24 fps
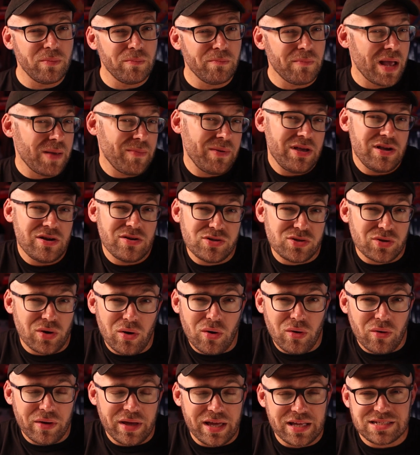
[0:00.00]
Maybe you
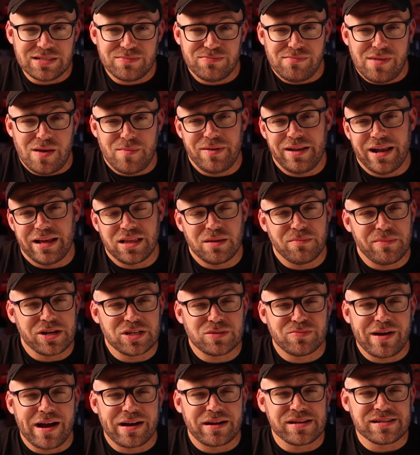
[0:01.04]
don't. It's maybe not the
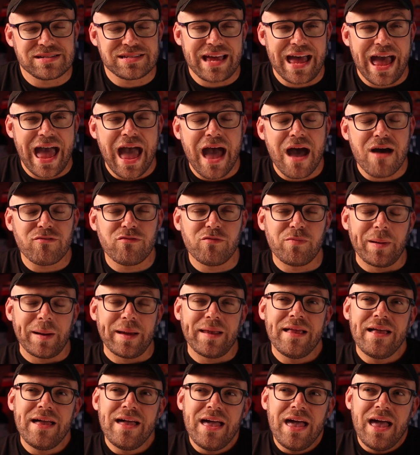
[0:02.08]
best practice to have, but